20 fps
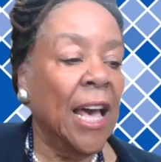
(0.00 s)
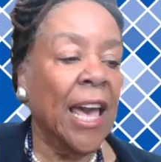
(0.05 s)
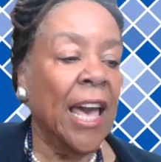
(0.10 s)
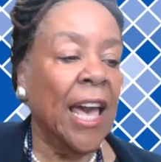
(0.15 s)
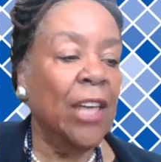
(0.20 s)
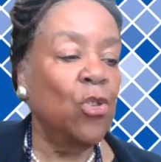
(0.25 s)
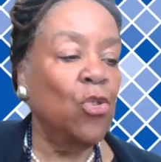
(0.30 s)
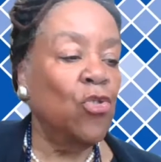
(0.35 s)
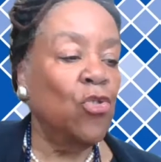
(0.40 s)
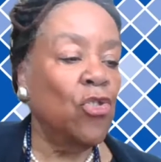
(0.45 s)

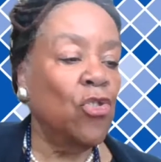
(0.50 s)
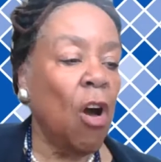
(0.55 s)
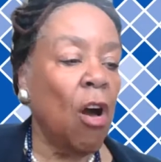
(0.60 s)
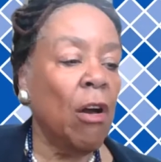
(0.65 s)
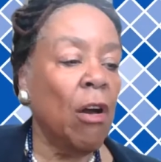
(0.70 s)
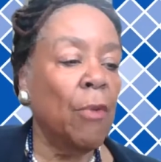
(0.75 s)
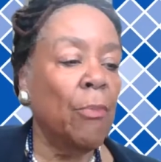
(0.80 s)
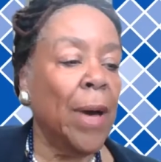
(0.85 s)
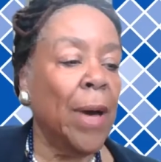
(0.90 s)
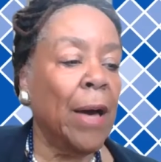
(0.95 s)
Can you
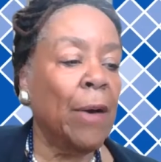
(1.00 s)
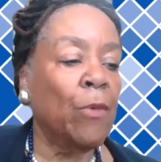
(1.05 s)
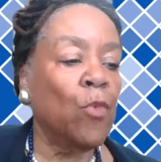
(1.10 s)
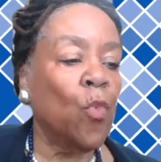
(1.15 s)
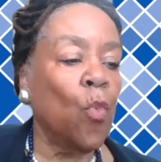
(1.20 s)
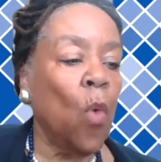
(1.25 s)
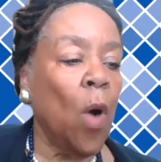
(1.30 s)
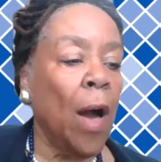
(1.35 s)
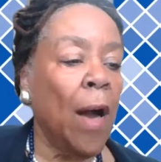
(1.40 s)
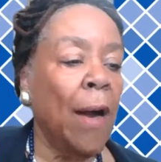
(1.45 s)
talk about
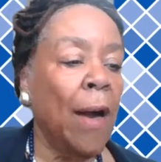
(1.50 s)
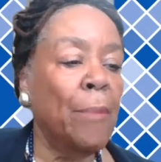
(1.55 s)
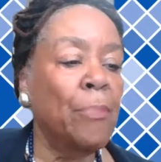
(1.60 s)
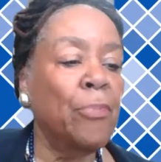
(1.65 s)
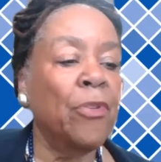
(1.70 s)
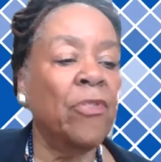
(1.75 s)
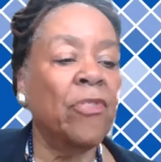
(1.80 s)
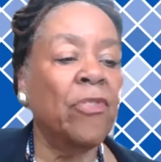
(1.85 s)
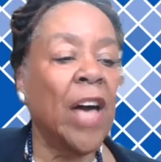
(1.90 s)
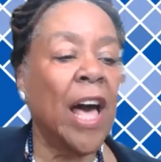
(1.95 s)
why
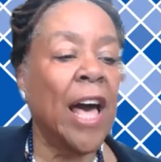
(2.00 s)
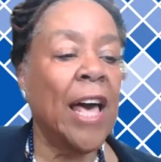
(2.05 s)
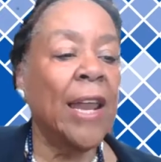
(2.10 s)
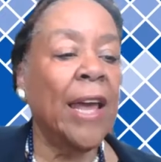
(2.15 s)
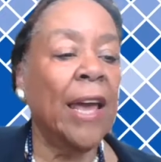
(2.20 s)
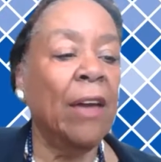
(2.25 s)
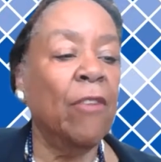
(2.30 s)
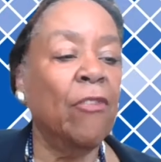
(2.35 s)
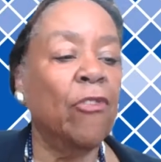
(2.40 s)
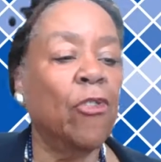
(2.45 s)

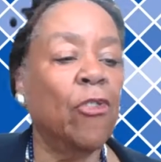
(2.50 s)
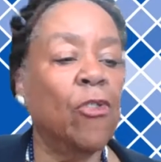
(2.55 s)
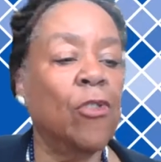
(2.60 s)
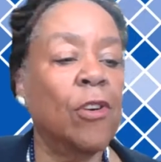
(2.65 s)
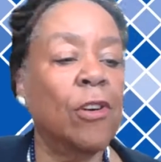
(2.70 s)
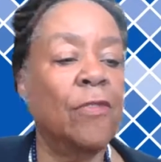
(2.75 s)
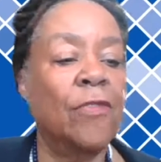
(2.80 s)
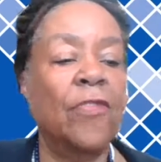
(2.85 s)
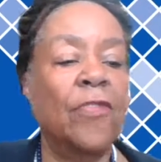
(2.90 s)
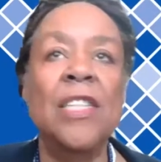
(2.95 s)
providing
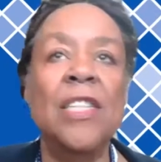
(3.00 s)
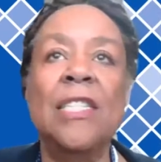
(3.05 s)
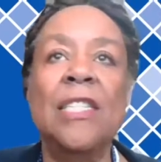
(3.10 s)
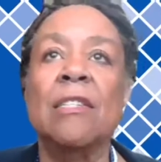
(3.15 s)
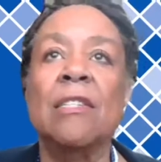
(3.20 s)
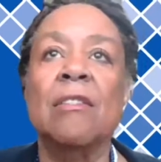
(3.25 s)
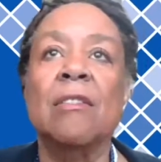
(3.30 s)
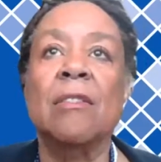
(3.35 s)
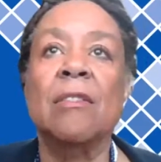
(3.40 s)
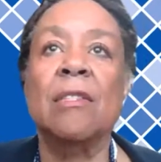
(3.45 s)
for
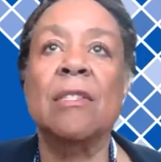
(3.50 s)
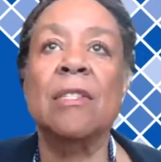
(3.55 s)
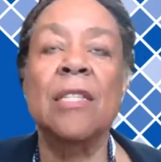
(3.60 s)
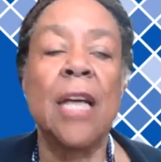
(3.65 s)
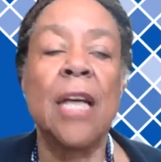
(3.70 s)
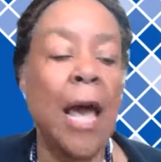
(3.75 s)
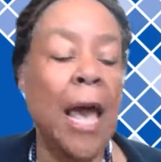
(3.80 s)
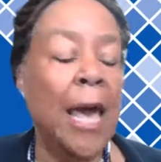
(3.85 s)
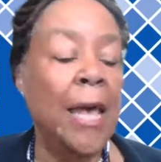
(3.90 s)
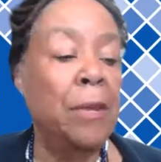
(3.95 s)
physical
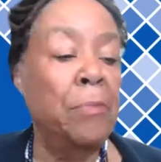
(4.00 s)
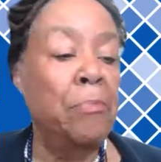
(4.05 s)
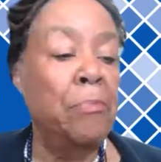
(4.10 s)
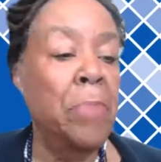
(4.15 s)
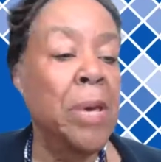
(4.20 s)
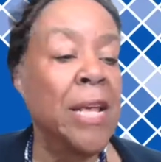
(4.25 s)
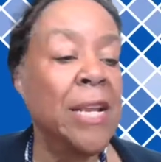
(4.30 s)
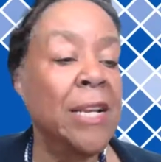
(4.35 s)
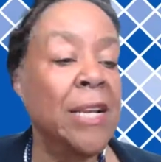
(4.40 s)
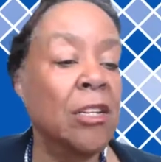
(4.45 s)
and
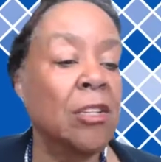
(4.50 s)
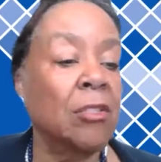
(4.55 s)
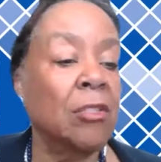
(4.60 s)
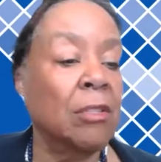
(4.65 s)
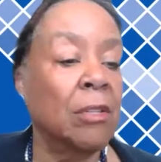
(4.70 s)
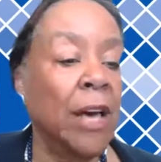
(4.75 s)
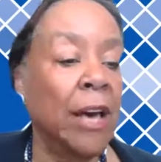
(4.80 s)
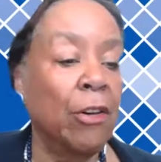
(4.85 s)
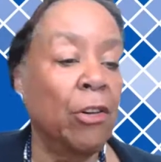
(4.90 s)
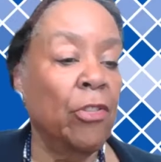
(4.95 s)

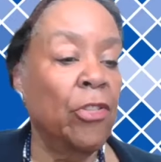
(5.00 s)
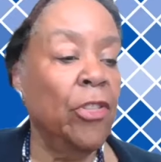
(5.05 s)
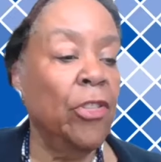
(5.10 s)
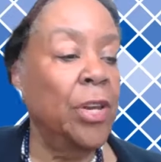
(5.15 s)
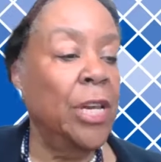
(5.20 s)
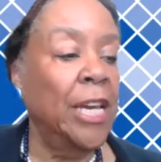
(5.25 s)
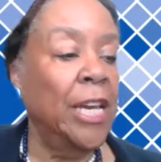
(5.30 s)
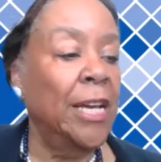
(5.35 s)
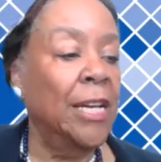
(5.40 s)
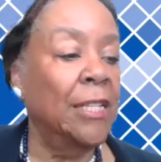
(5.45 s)
mental health
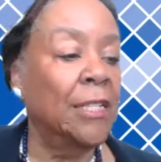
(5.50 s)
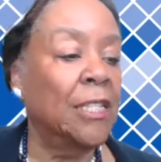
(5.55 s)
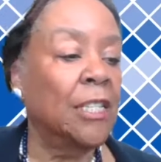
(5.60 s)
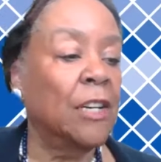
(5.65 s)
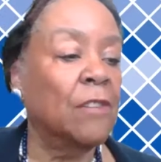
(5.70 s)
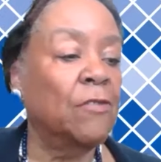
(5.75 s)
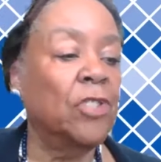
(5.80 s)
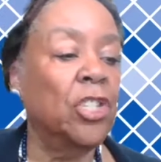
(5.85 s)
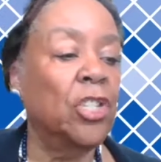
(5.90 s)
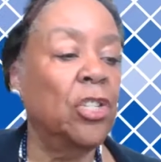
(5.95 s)
needs
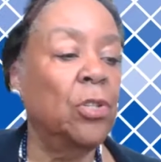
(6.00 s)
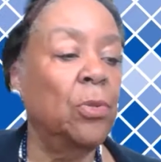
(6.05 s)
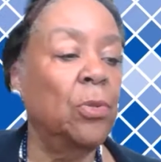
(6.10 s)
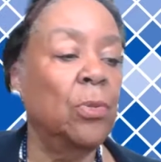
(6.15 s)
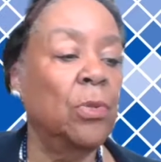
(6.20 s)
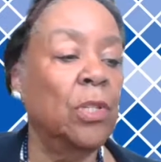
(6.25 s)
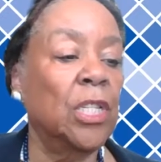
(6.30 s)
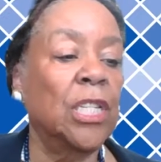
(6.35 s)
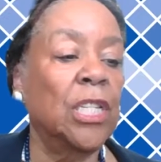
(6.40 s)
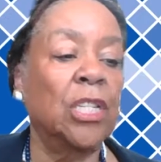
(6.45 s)
of
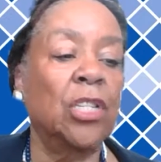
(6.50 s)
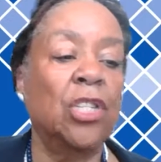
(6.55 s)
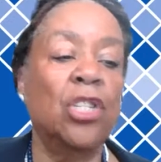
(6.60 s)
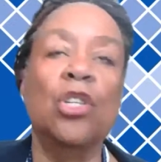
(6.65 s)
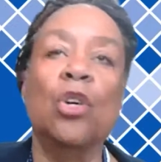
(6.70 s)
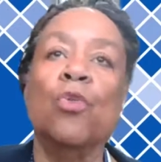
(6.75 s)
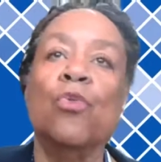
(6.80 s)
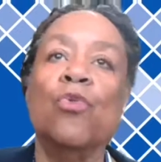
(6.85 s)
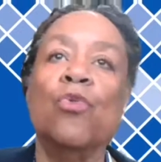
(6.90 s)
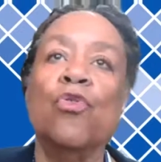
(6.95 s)
students is
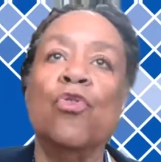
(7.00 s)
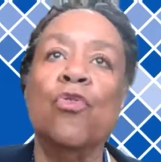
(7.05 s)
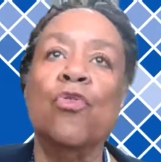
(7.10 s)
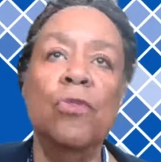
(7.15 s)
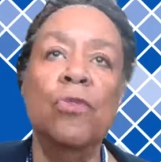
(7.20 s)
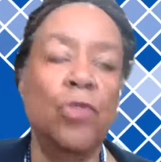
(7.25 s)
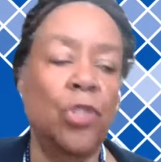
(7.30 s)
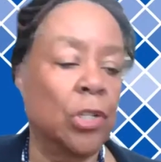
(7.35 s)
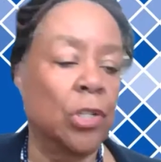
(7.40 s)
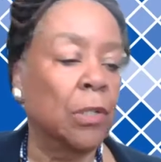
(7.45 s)
so
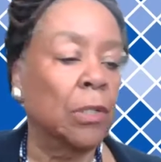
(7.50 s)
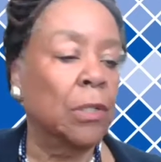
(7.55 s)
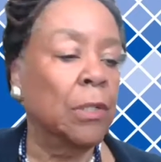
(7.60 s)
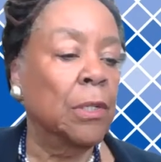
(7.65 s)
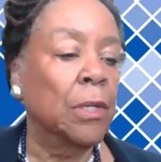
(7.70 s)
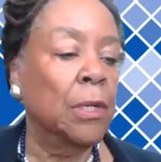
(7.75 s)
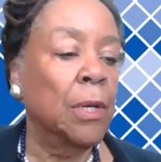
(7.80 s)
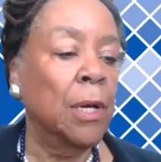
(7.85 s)
crucial,